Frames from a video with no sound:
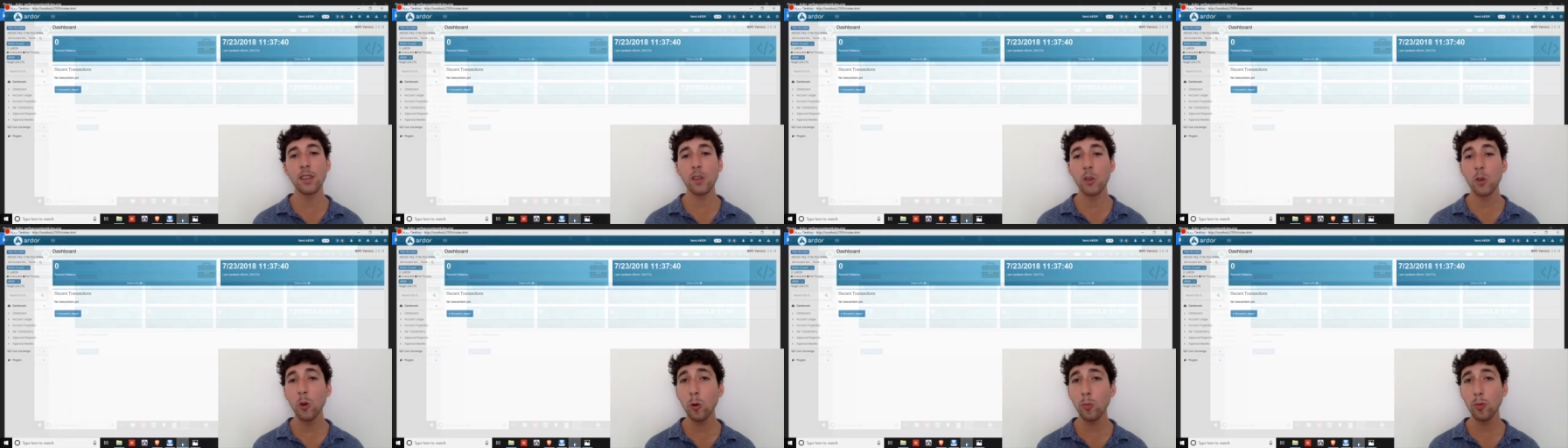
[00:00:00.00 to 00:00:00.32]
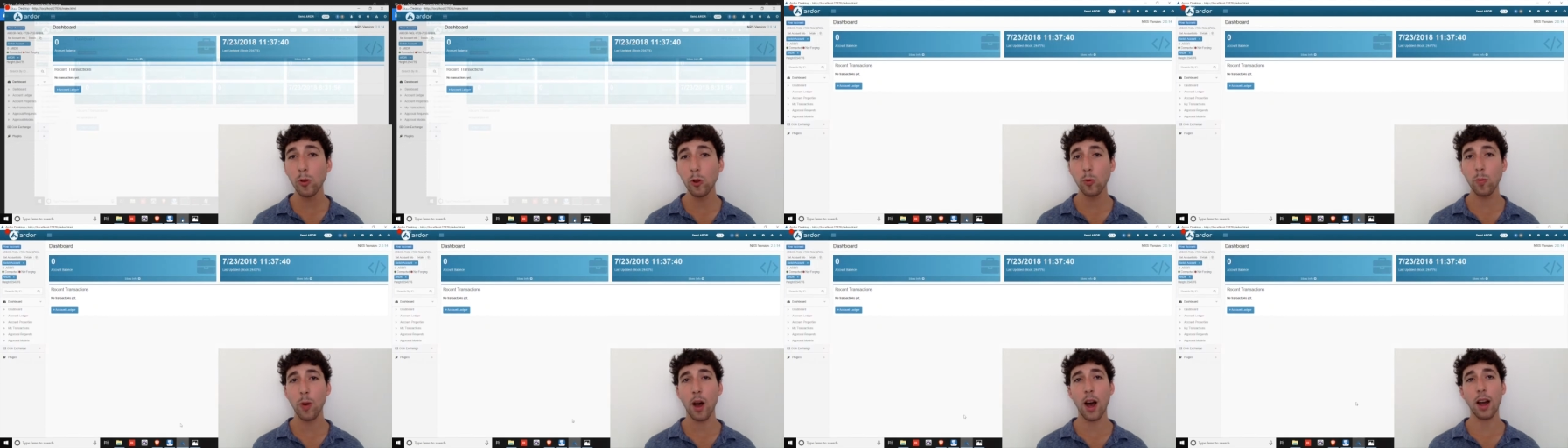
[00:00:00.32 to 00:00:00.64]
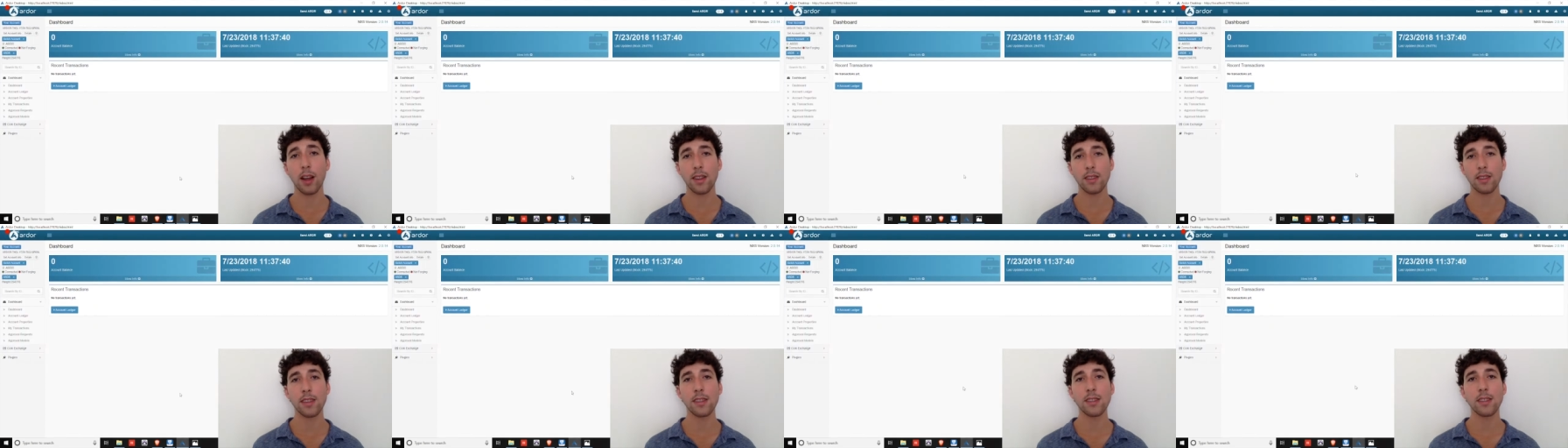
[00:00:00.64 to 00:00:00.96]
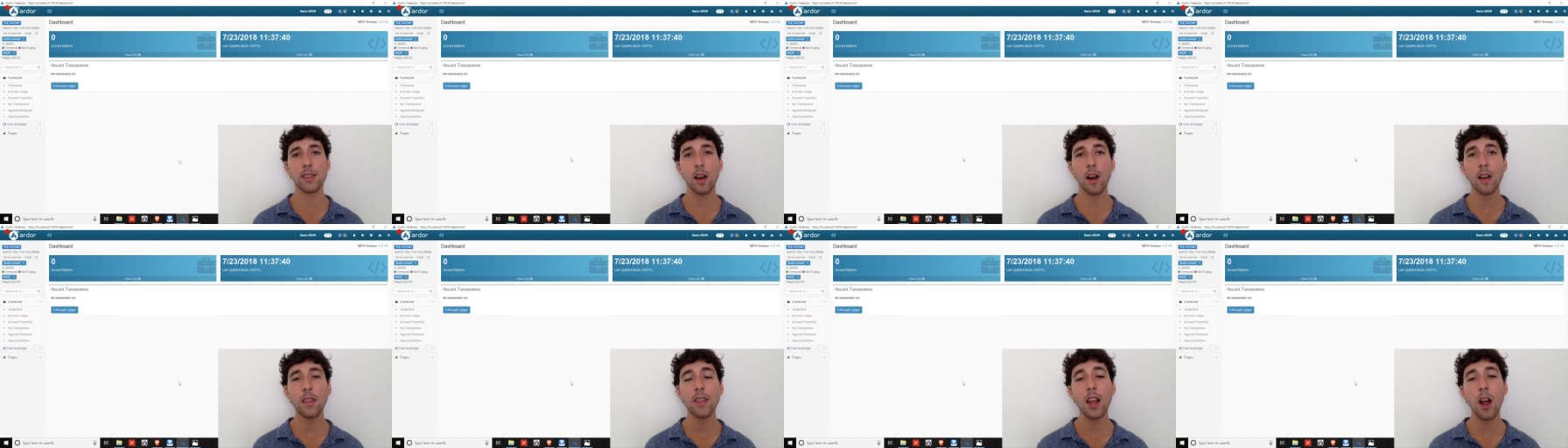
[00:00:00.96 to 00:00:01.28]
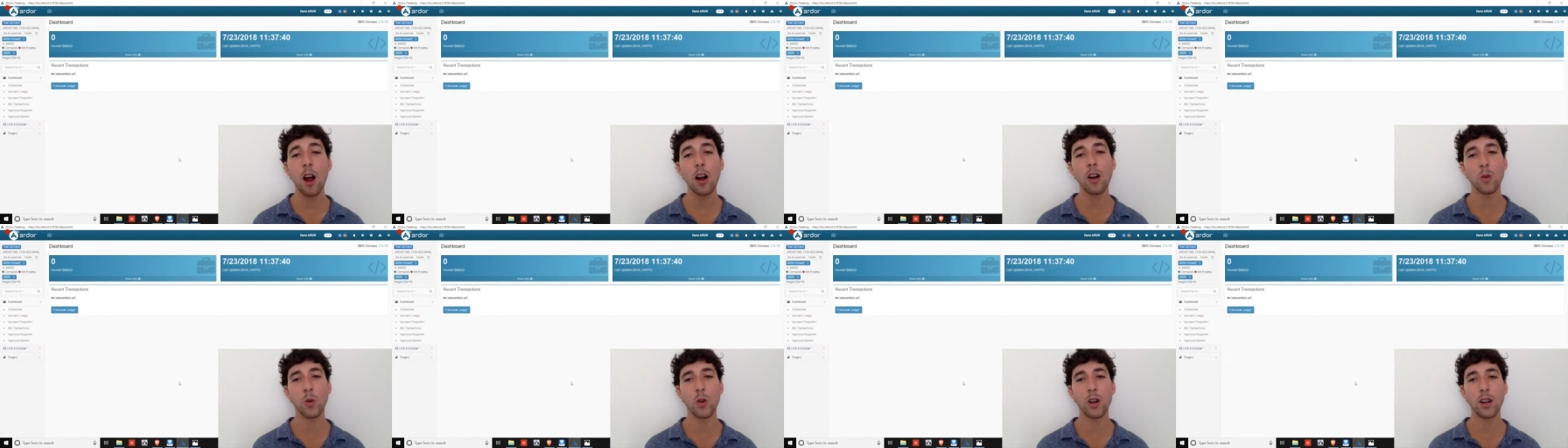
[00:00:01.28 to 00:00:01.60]
two blue boxes on the
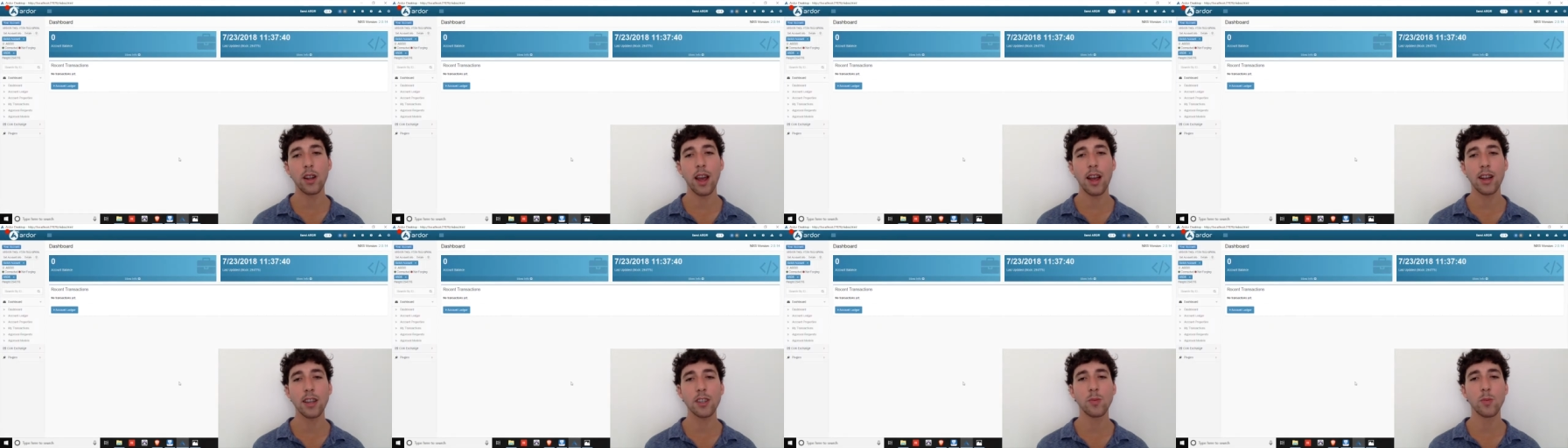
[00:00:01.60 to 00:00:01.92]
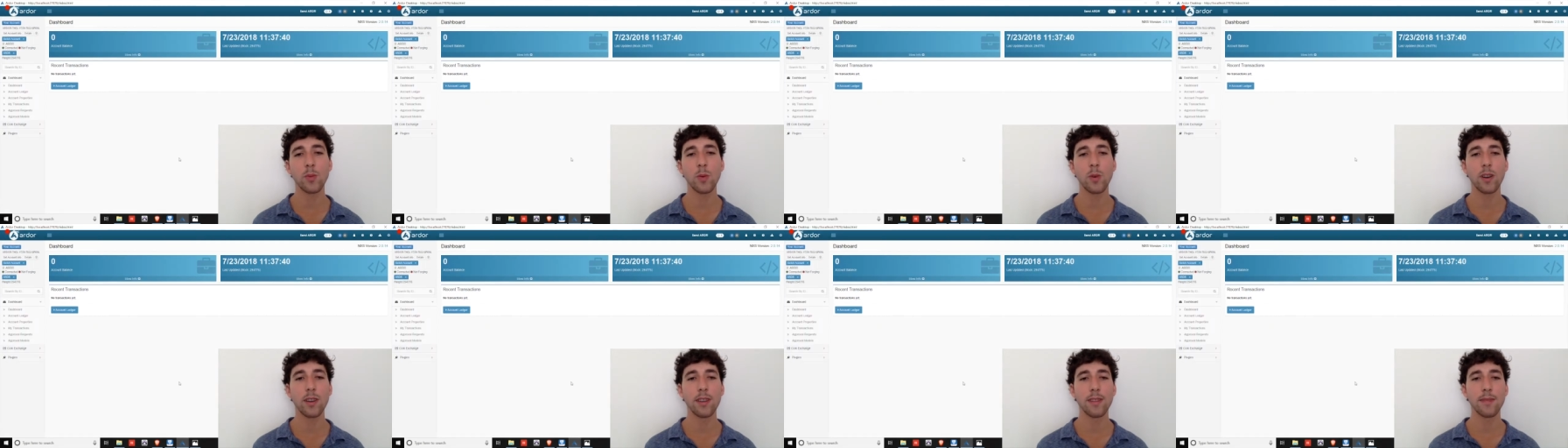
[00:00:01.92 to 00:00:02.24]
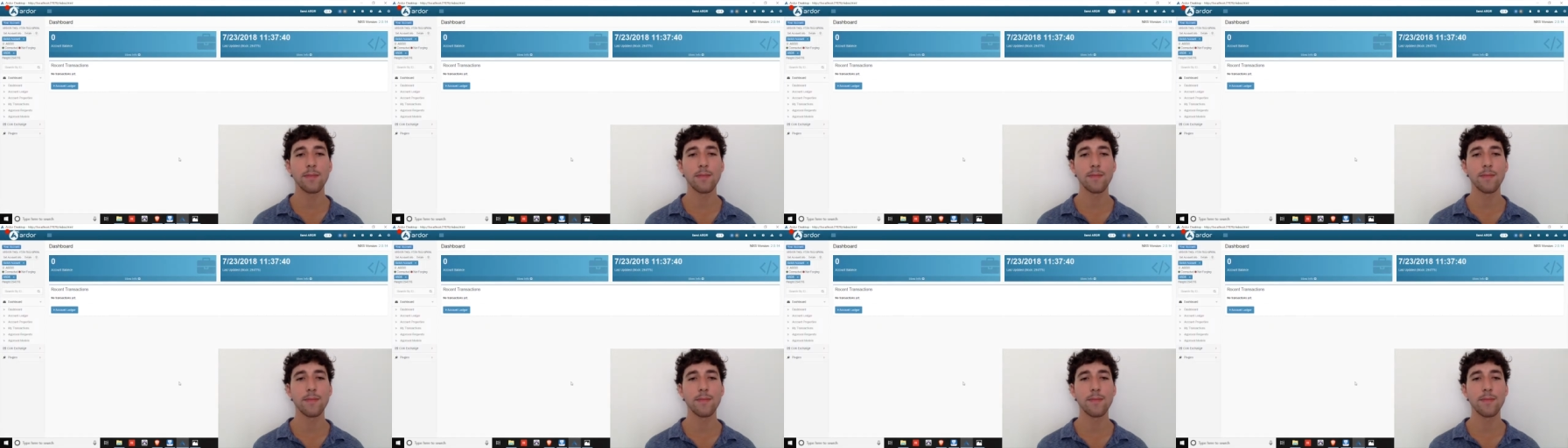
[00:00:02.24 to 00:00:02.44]
Ardor dashboard,